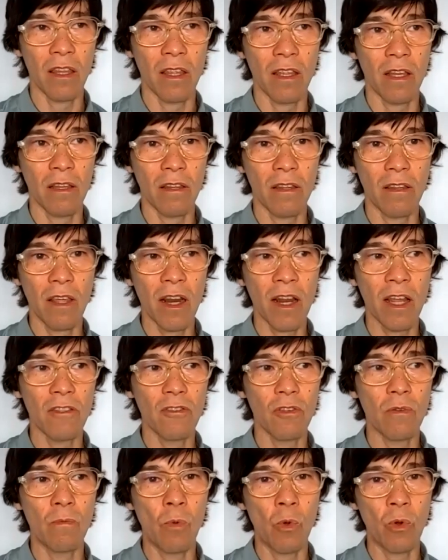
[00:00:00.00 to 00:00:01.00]
And then
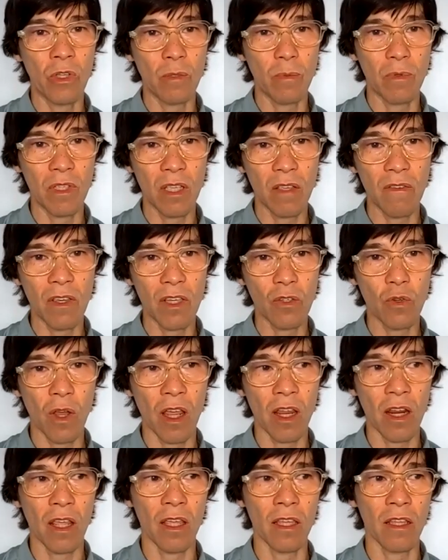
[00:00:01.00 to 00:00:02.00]
I do more specific
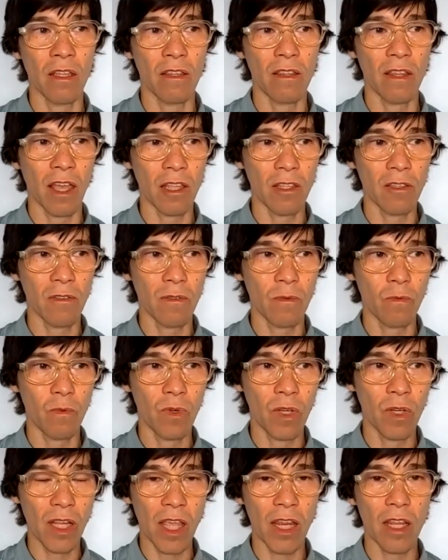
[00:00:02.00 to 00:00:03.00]
training that's
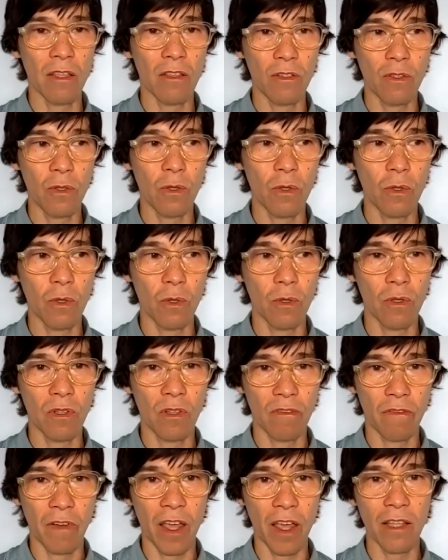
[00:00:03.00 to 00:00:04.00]
related to
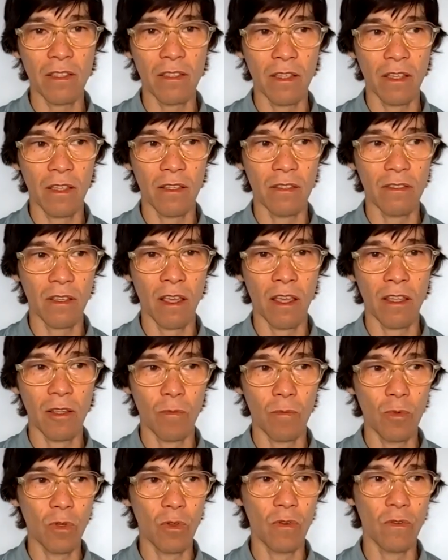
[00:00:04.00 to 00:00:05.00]
the fight scenes
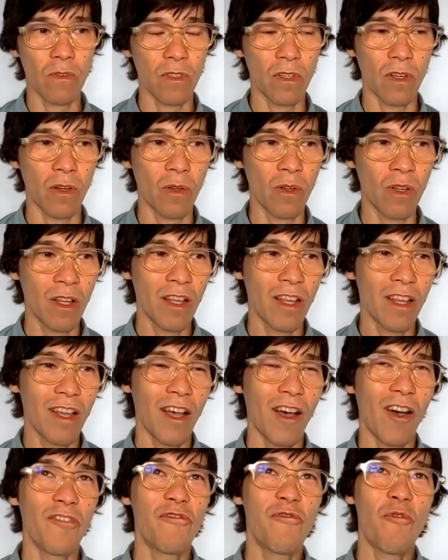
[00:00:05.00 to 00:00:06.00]
and the moves, you know.
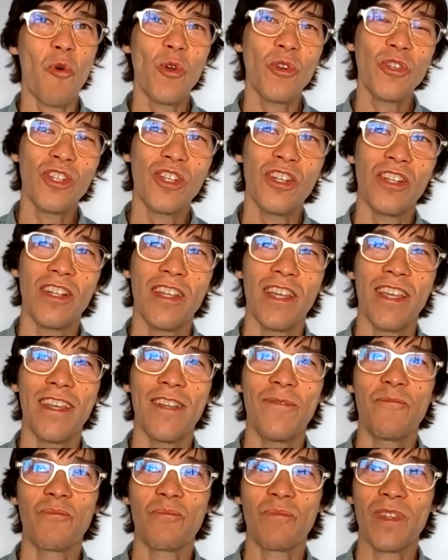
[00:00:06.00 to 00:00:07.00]

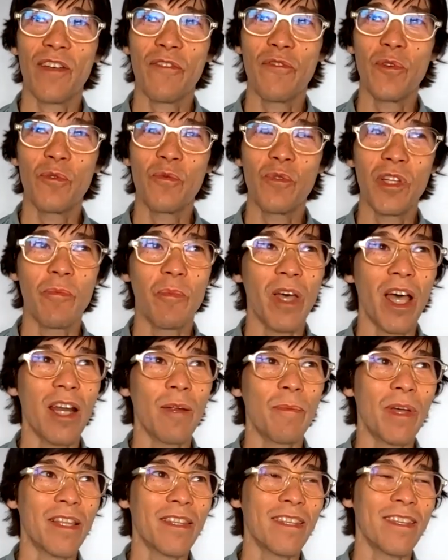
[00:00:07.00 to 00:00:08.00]
Unfortunately, I feel really
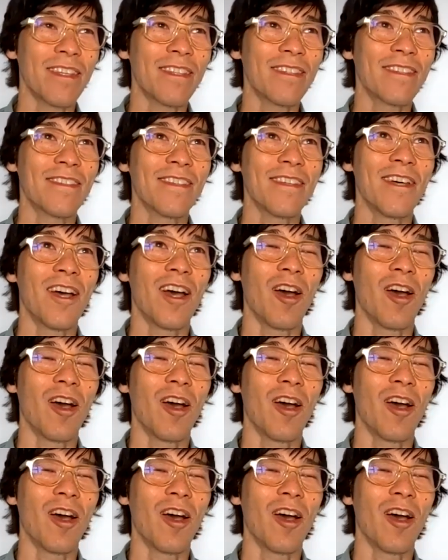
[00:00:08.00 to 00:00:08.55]
bad about this.